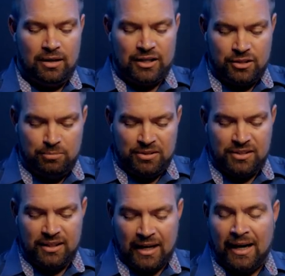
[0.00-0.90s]
I should be
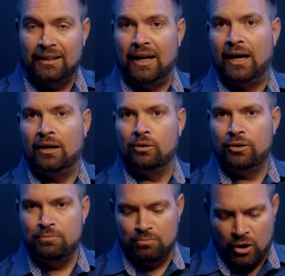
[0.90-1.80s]
seeing Allah
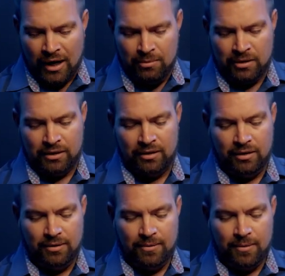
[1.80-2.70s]
or even Muhammad.
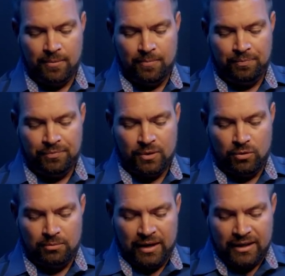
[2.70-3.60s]

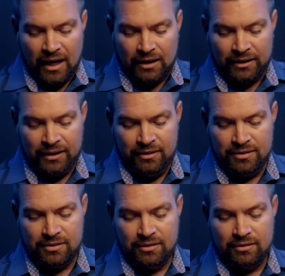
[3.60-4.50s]
One of my
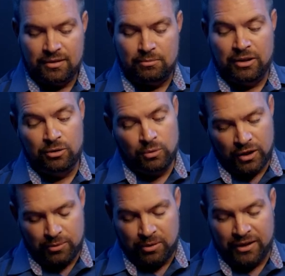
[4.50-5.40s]
colleagues at my new
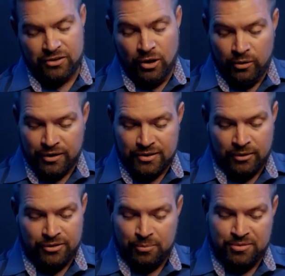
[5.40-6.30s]
workplace noticed
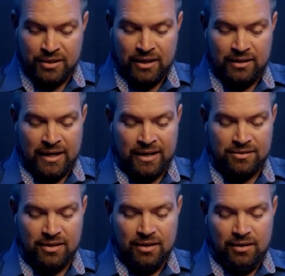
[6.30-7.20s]
I was upset and
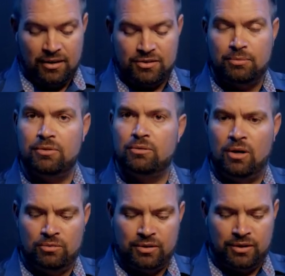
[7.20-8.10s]
asked, Is something
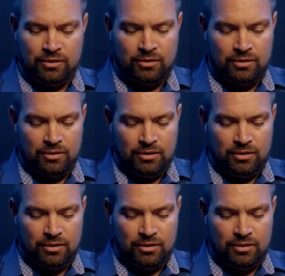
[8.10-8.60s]
wrong with you?